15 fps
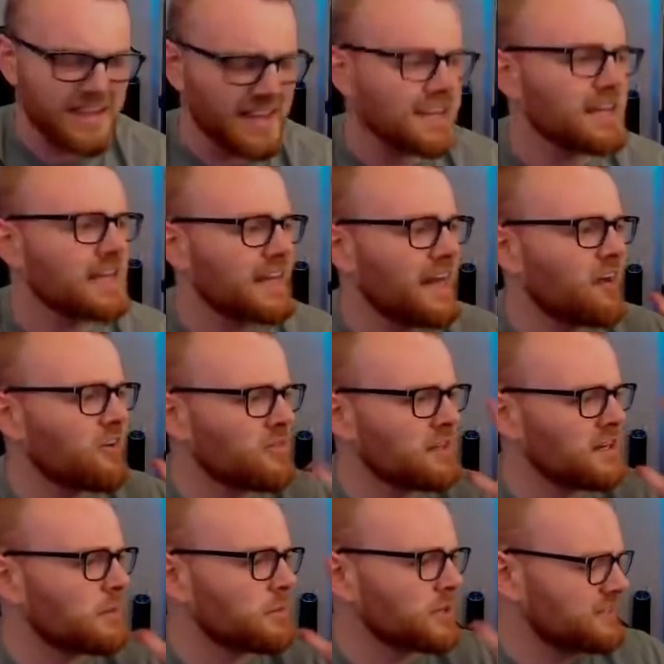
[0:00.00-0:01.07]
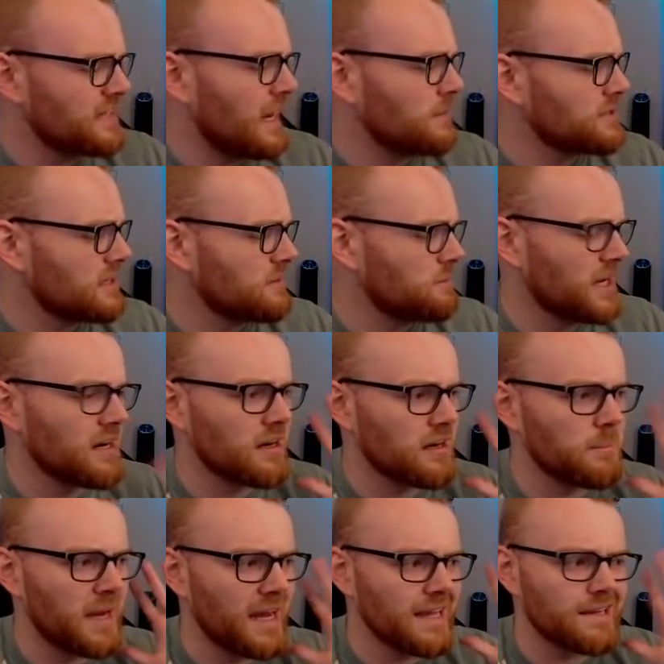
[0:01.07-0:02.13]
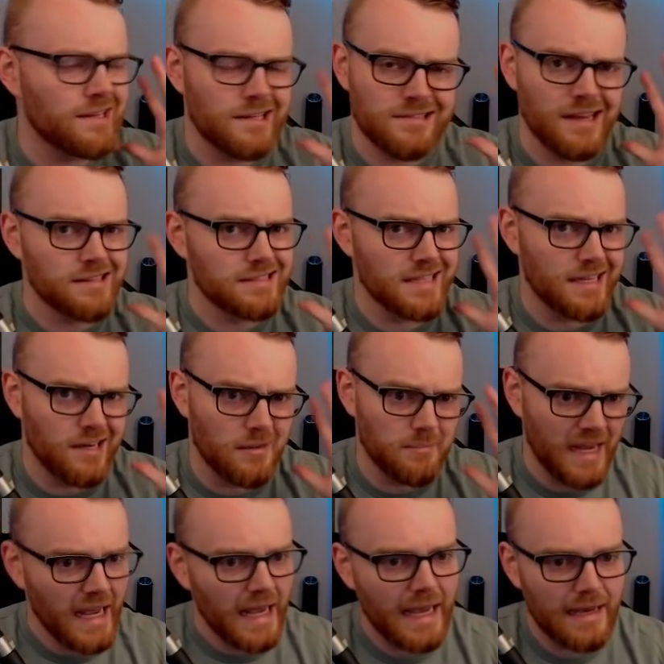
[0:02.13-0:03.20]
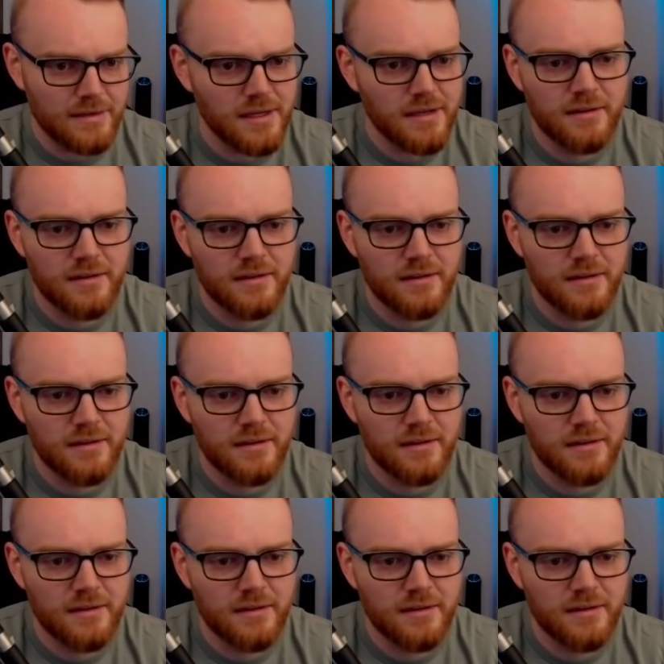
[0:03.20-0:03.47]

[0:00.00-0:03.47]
I could count the number of times I've been on a bike since then on my hand.